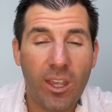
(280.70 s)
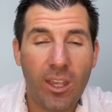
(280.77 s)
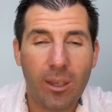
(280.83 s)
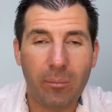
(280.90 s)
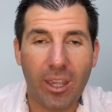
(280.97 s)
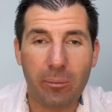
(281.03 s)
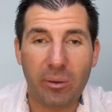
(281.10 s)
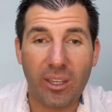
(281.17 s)

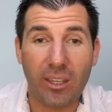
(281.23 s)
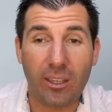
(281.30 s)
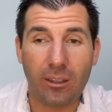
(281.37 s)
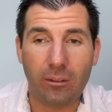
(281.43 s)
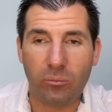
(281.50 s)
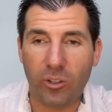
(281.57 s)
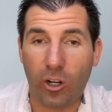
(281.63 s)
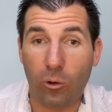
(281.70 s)

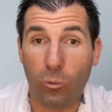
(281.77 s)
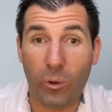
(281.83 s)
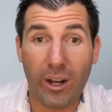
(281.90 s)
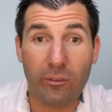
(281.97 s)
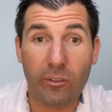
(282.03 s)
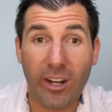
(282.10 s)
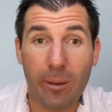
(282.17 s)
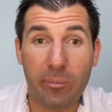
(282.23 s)
maybe, you know,
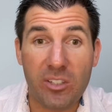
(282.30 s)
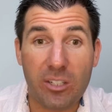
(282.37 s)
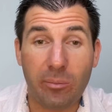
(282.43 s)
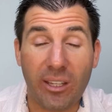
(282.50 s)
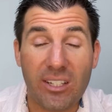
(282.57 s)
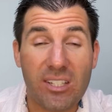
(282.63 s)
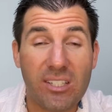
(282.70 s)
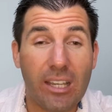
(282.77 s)
whatever it happens to
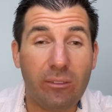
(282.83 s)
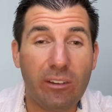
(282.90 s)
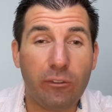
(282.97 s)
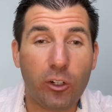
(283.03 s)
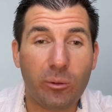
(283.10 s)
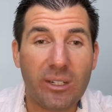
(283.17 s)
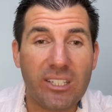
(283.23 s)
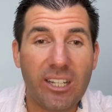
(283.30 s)
be, saving
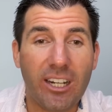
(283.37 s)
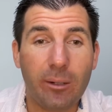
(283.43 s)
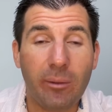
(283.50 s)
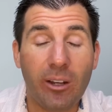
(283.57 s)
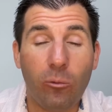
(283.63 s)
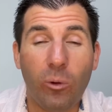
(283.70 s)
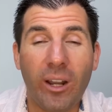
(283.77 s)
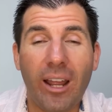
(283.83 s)
for
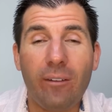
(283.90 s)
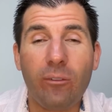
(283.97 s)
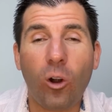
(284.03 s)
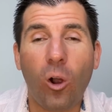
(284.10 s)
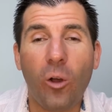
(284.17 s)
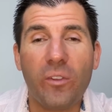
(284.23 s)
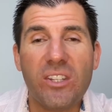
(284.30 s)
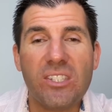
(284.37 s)
retirement, whatever
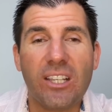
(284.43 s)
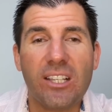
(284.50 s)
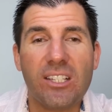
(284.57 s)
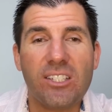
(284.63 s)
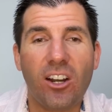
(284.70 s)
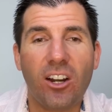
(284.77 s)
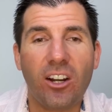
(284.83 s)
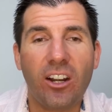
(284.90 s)
all these things
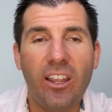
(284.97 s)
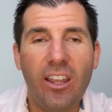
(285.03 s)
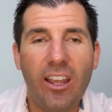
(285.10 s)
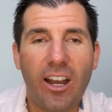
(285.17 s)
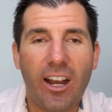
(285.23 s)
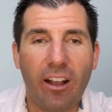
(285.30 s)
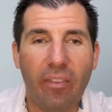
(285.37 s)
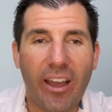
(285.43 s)
are,
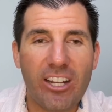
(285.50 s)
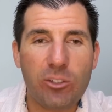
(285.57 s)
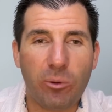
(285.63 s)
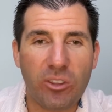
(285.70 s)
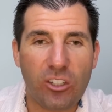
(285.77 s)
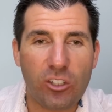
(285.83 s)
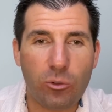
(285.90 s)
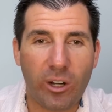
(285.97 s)
uh, that is
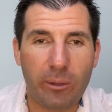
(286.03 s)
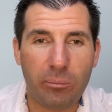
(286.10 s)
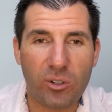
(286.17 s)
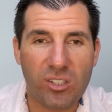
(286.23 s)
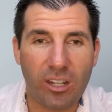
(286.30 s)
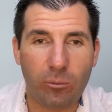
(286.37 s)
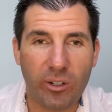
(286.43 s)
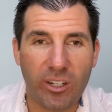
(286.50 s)
what the
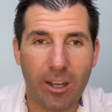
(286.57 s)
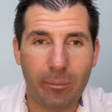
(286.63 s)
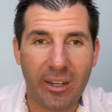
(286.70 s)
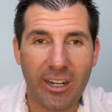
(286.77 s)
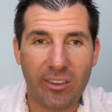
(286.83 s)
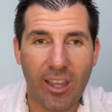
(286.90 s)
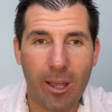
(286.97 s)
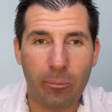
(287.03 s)
20% would come in
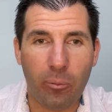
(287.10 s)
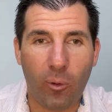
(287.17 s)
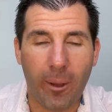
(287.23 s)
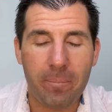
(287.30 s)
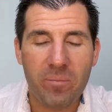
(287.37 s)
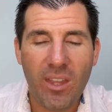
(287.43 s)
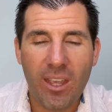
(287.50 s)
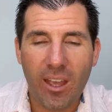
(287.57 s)
at that
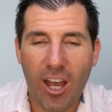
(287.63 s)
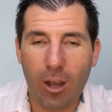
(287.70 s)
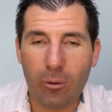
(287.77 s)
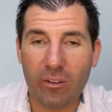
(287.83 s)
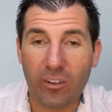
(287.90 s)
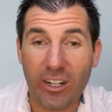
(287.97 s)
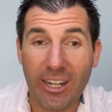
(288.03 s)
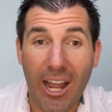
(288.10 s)
point.
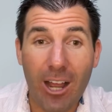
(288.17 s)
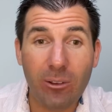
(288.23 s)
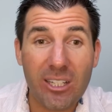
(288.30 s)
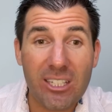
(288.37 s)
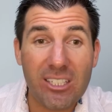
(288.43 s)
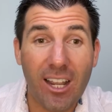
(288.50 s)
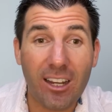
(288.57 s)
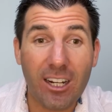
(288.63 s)
However, now
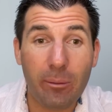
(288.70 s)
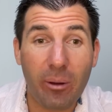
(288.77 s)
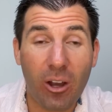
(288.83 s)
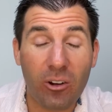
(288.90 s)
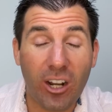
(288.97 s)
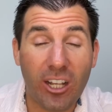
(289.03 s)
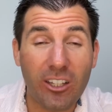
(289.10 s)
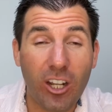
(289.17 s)
let's talk
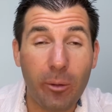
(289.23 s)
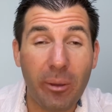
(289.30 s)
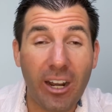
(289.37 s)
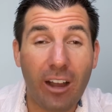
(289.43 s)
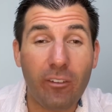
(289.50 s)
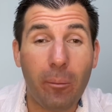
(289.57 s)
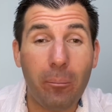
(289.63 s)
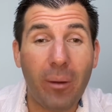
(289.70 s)
about a little bit bit
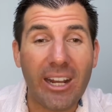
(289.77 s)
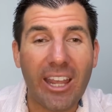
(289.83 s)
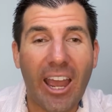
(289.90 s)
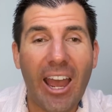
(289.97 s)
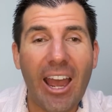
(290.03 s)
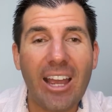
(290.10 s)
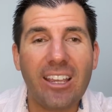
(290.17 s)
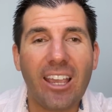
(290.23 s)
of a money
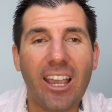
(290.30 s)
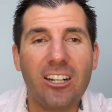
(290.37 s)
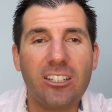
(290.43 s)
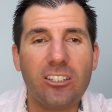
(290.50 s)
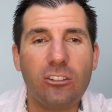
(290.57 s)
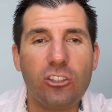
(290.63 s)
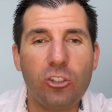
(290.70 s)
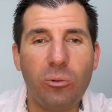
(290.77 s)
hack and a
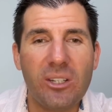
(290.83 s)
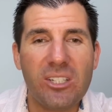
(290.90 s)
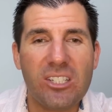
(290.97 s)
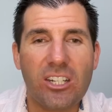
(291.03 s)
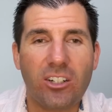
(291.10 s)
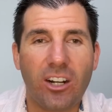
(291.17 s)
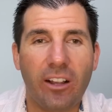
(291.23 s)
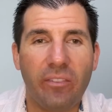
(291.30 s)
little twist
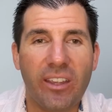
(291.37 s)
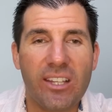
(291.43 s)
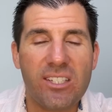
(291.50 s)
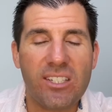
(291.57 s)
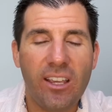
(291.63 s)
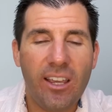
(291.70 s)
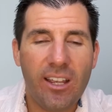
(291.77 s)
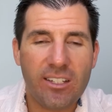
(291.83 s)
here on
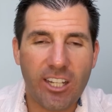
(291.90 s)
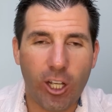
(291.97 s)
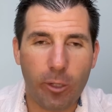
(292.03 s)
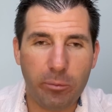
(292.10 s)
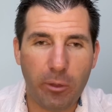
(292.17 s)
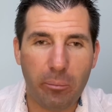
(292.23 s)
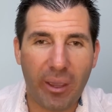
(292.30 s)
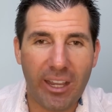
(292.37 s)
this to help
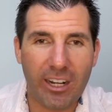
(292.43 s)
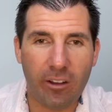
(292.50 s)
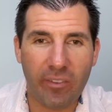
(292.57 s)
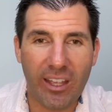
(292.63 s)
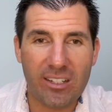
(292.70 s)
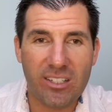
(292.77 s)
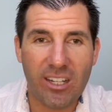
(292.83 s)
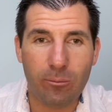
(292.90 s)
you pay down
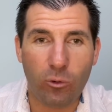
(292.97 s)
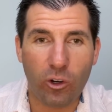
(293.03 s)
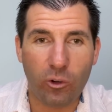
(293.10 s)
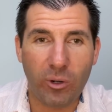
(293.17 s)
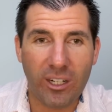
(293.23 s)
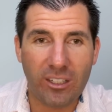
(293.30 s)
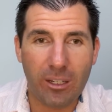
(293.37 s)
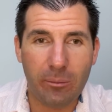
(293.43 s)
that debt more
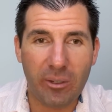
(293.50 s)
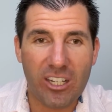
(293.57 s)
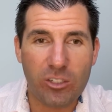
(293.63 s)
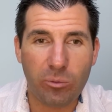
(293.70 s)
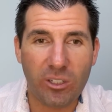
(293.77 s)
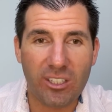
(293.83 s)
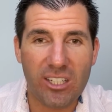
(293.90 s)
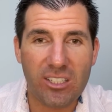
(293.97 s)
quickly because
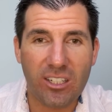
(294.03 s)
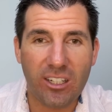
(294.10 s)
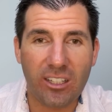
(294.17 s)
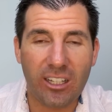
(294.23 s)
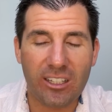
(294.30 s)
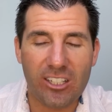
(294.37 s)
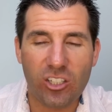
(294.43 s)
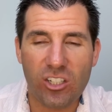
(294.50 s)

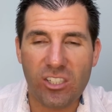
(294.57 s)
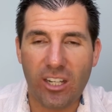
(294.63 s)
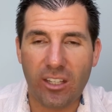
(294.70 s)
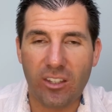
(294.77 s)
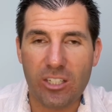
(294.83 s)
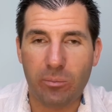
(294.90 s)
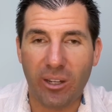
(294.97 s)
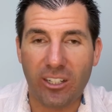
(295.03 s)
realistically, let's just say
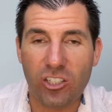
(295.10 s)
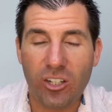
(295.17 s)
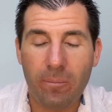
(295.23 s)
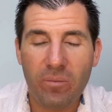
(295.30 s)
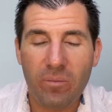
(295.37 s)
this much.